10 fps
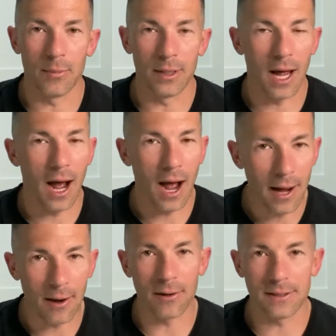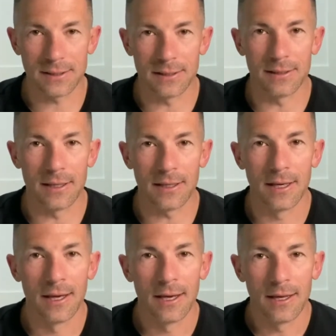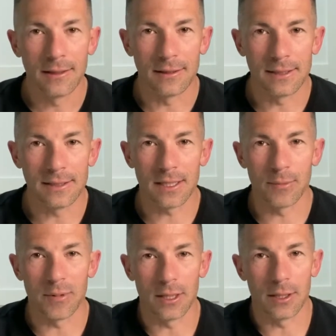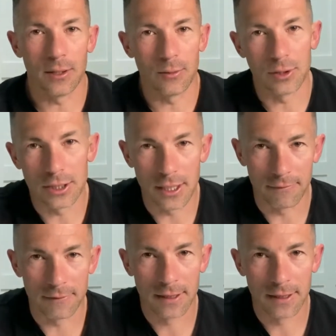But I honestly think that this is going to be a huge shift,